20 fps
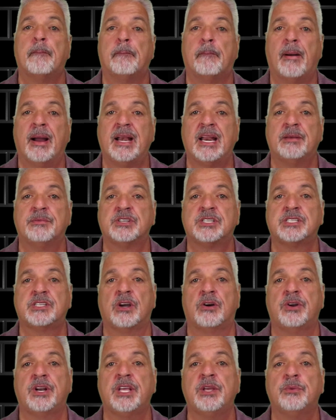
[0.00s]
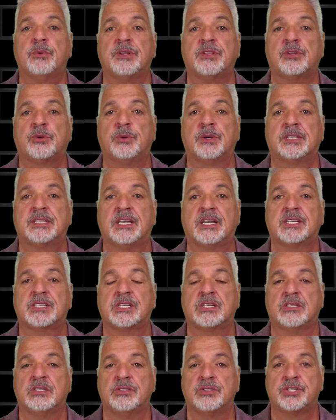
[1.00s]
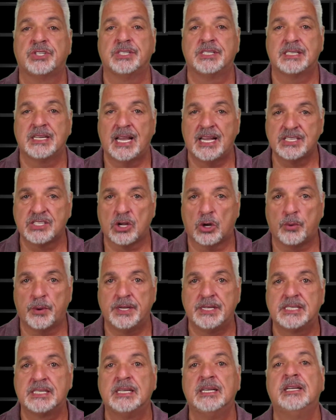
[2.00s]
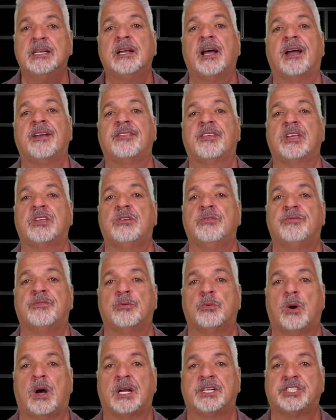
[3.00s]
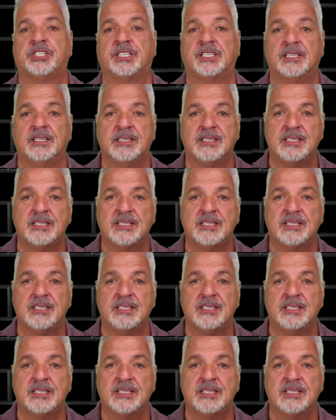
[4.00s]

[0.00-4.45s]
My name is Tony with Quik Tech Solutions. As always, I thank you for watching.